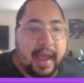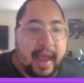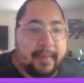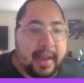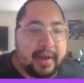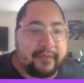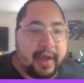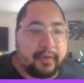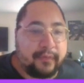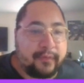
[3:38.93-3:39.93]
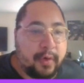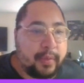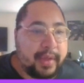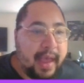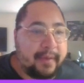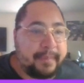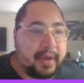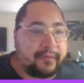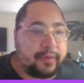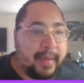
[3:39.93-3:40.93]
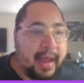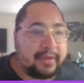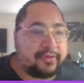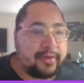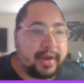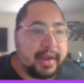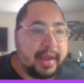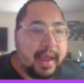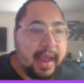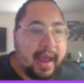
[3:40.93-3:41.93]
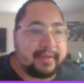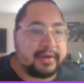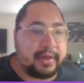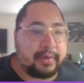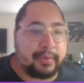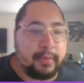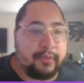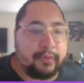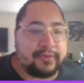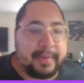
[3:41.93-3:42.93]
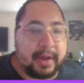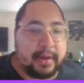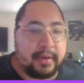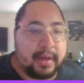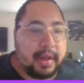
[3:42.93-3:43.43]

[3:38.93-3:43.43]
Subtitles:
At mana value 4, we have Baleful Mastery. That's another removal spell.